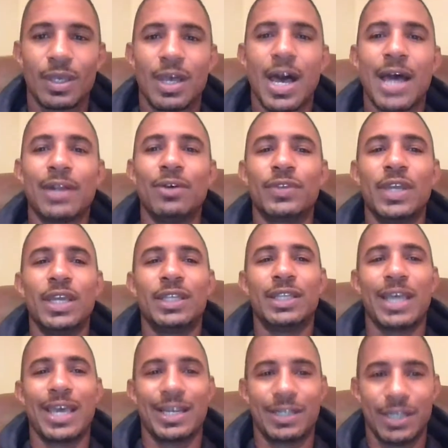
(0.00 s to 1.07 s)
I don't think
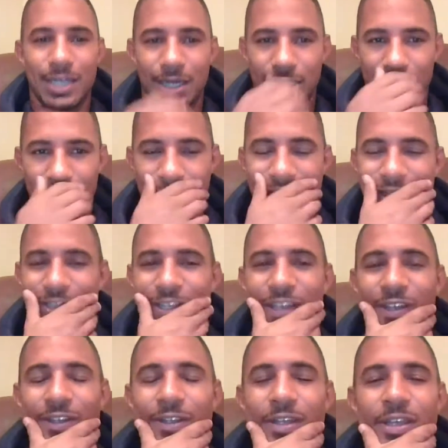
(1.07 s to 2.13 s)
that I
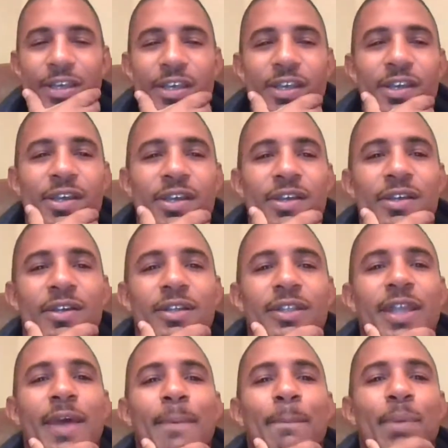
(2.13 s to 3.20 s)
think
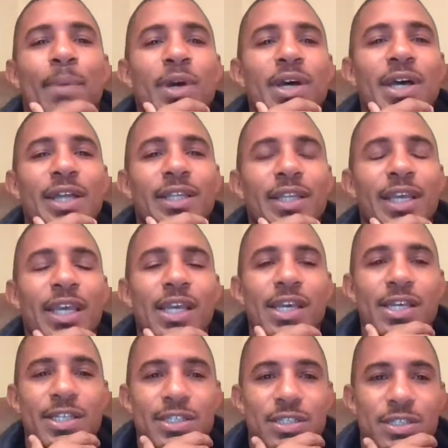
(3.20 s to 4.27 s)
that Bud
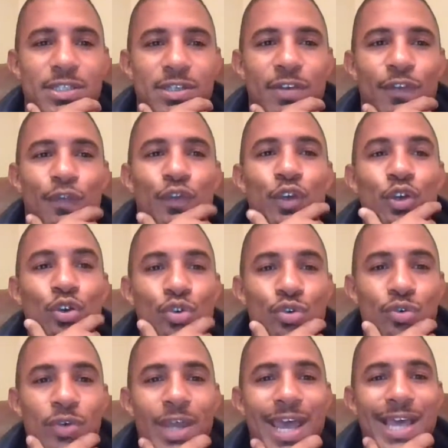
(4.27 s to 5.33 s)
is
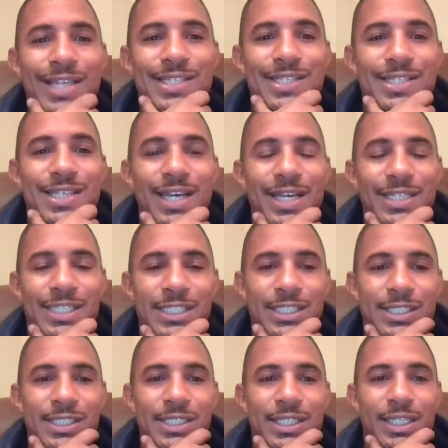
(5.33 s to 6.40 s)
viewed as
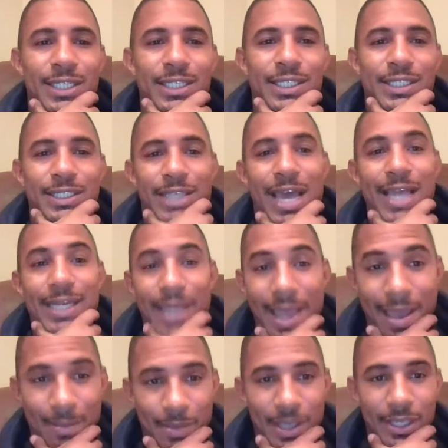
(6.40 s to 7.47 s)
such
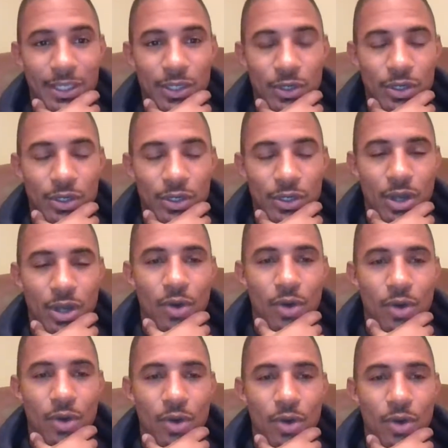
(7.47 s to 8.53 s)
dynamic,
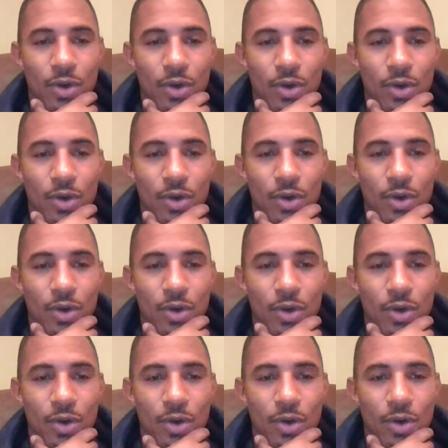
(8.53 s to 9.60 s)
That's what they're looking
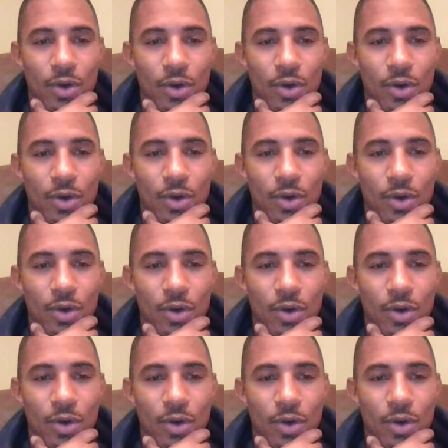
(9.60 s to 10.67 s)
for. And I
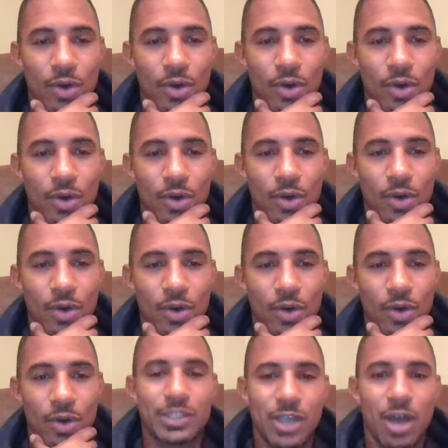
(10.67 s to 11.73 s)
can understand what they're
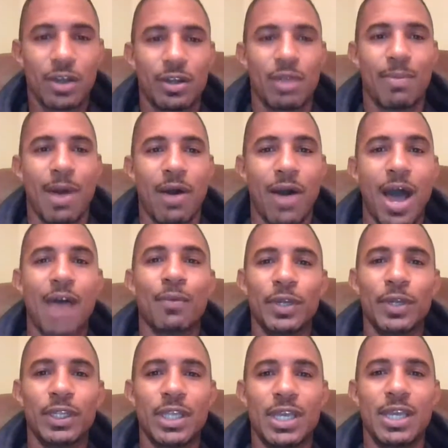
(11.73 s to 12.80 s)
talking about. I
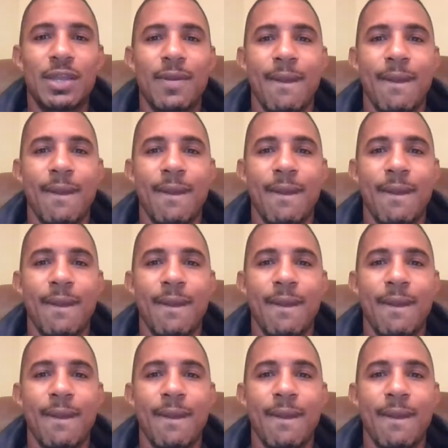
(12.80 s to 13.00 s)
really,